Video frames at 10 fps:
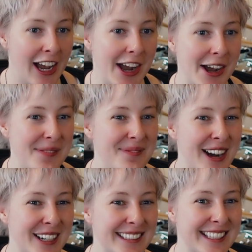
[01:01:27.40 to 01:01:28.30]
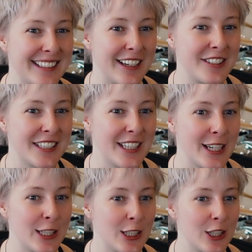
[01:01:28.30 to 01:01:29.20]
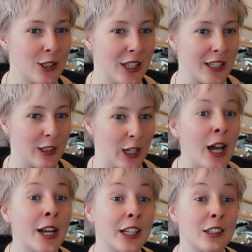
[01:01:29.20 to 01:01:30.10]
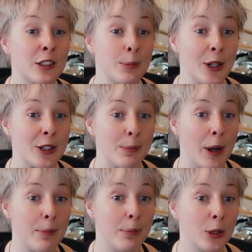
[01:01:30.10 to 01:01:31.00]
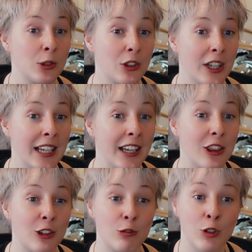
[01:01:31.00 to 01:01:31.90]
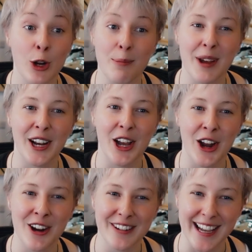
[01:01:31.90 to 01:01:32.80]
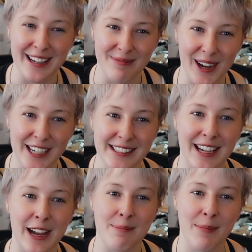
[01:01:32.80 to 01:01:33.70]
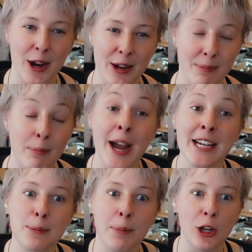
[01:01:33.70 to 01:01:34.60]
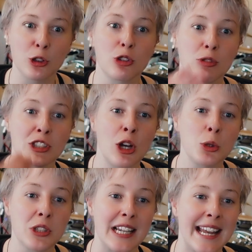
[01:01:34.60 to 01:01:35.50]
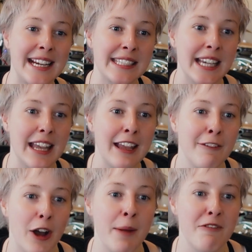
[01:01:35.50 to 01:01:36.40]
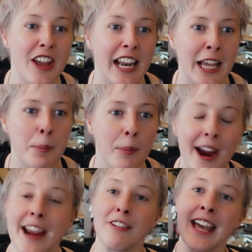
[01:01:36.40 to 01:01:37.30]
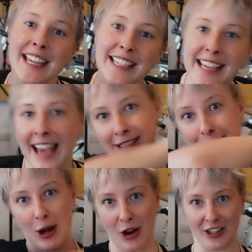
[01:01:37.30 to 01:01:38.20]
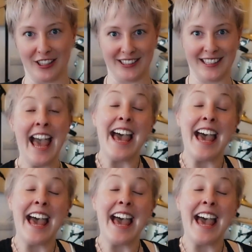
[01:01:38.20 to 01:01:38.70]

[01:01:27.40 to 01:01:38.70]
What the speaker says: Marcus says, I've decided to use it as a learning experience by boosting the room and overhead mics. I might post the results later if I'm feeling brave. Yes, Marcus,